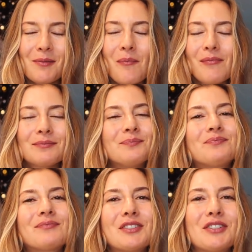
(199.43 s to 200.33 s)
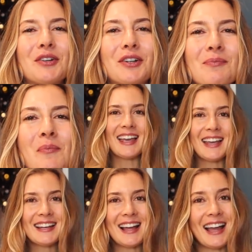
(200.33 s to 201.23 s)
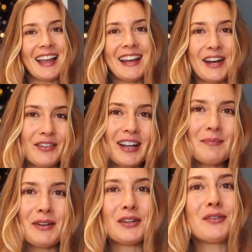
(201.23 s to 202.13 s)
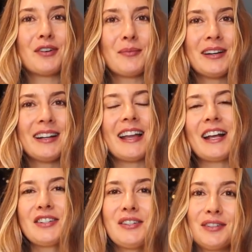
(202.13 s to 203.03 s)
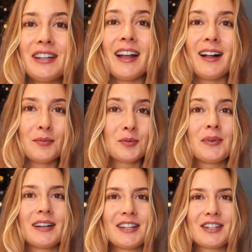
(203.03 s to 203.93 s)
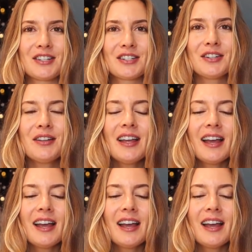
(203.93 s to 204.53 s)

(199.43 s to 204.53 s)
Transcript: So good. And I never get bloated from it. It actually really helps my digestion.